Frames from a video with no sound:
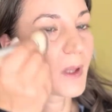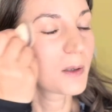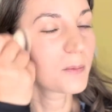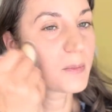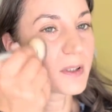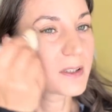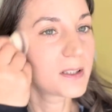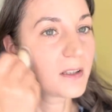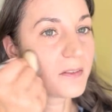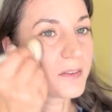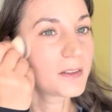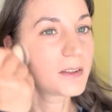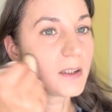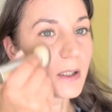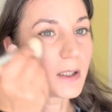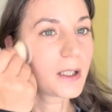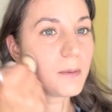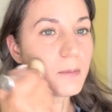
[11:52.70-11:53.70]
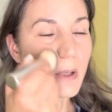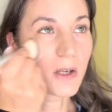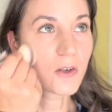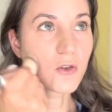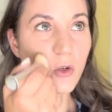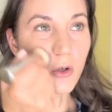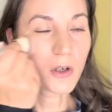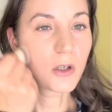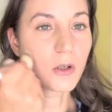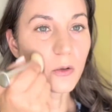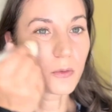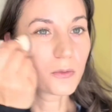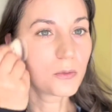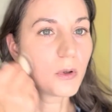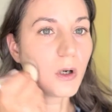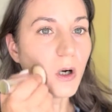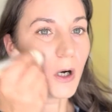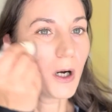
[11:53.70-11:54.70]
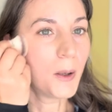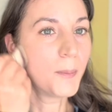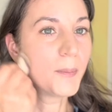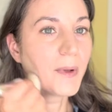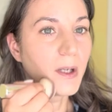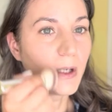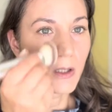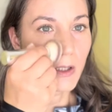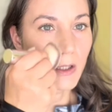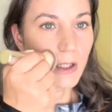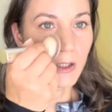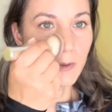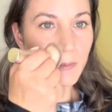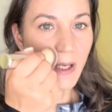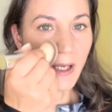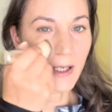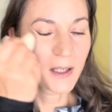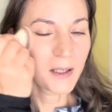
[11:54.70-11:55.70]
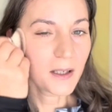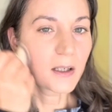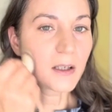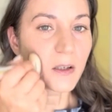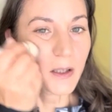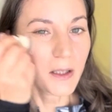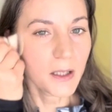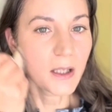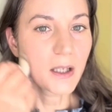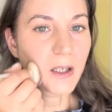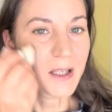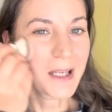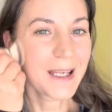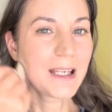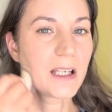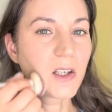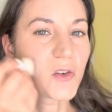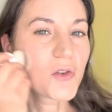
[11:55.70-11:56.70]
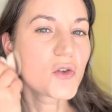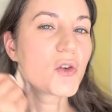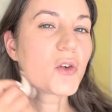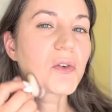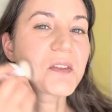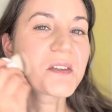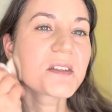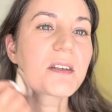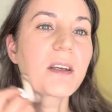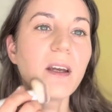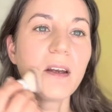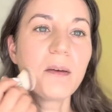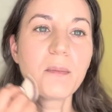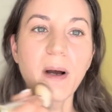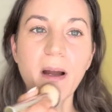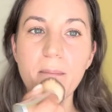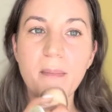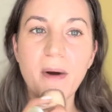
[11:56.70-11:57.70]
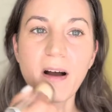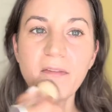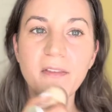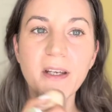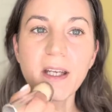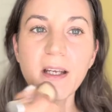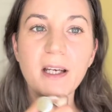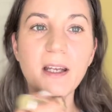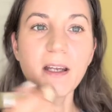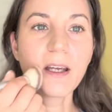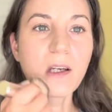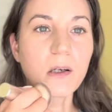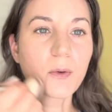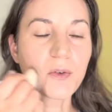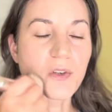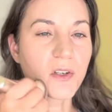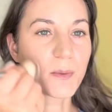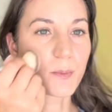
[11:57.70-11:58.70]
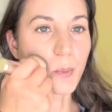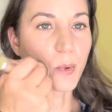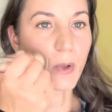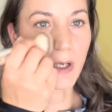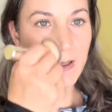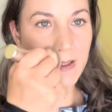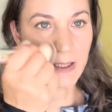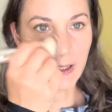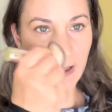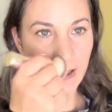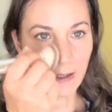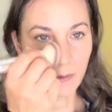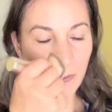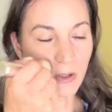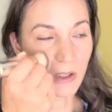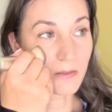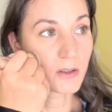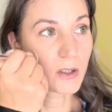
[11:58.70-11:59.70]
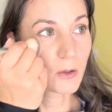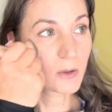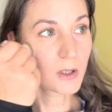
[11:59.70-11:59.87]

but definitely make sure you you make it adhere to your skin by buffing it in or just pressing it in, whatever you're